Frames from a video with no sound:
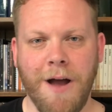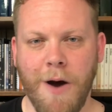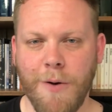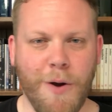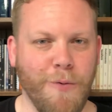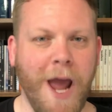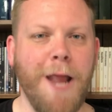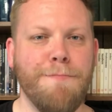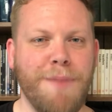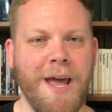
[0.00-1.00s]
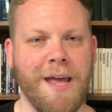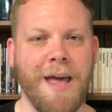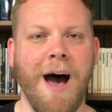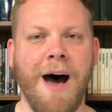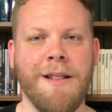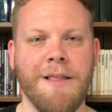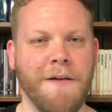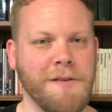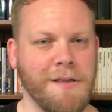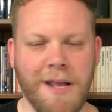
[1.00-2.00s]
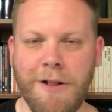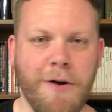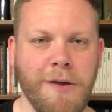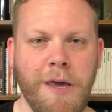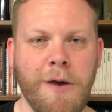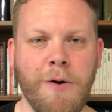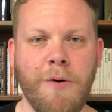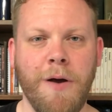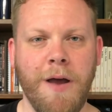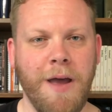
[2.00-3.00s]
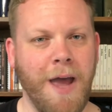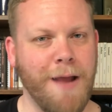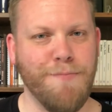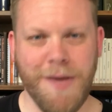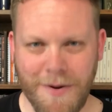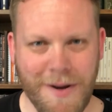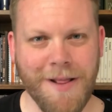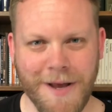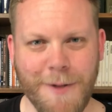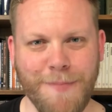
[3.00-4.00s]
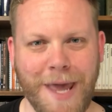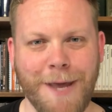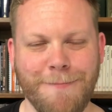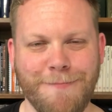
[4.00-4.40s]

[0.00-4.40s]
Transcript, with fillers: Our great big God loves little old you and puny little me